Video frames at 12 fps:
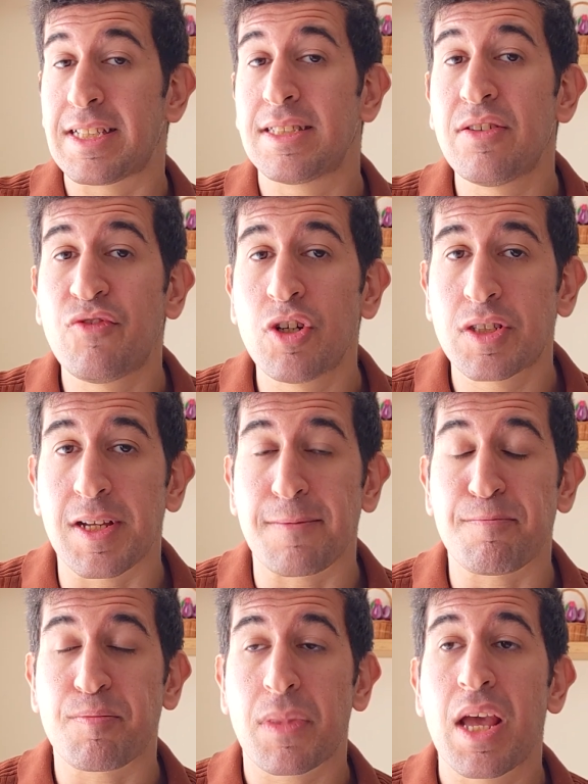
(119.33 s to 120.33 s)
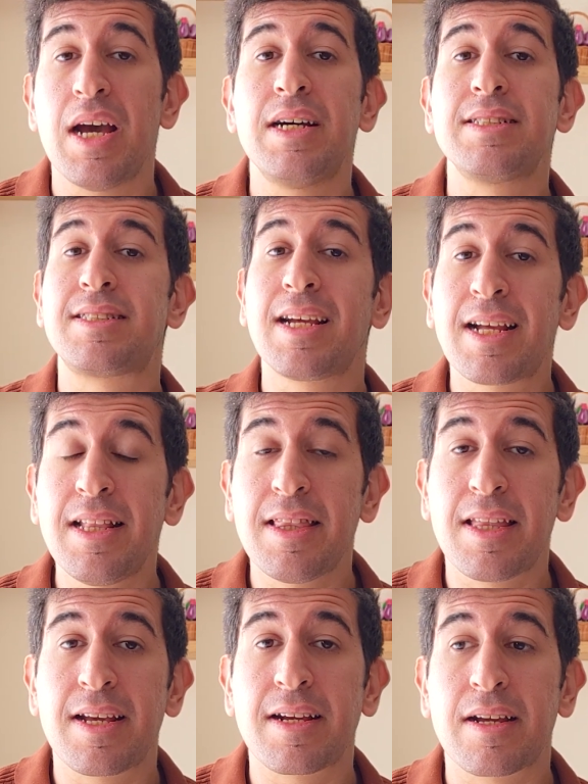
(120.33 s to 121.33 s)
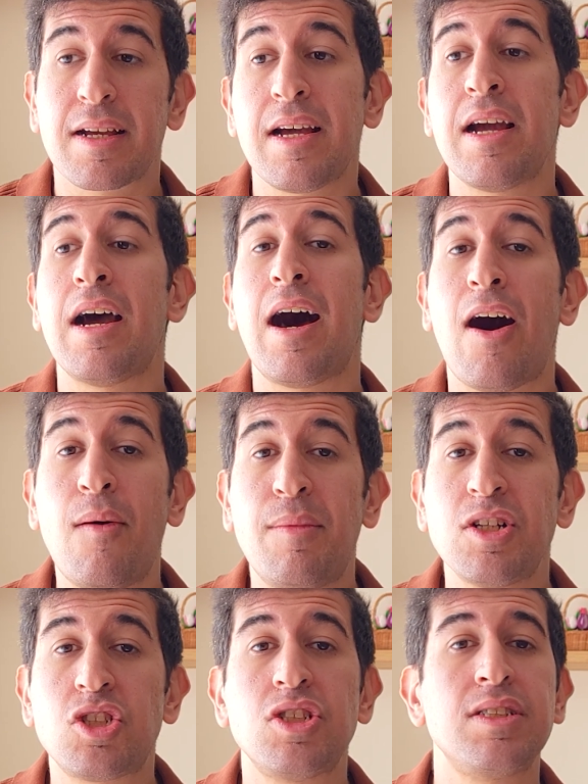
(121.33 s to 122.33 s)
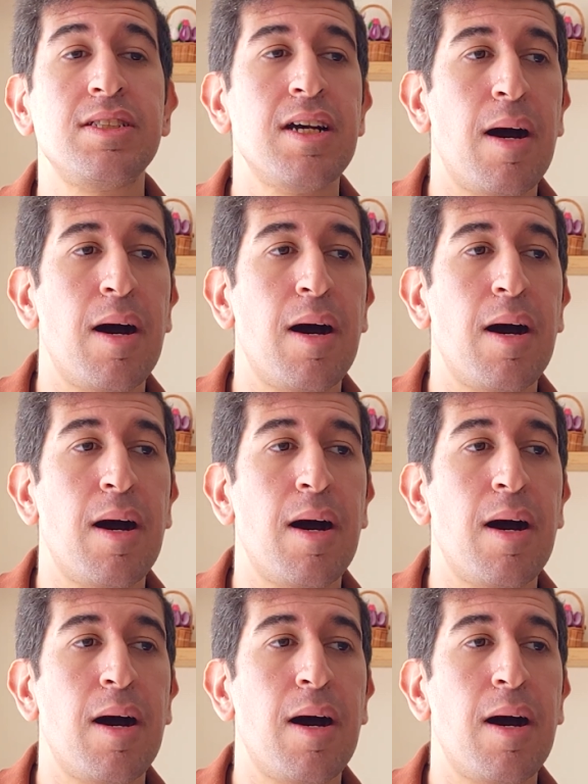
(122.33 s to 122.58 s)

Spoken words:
This is the first thing. Second thing, how much is the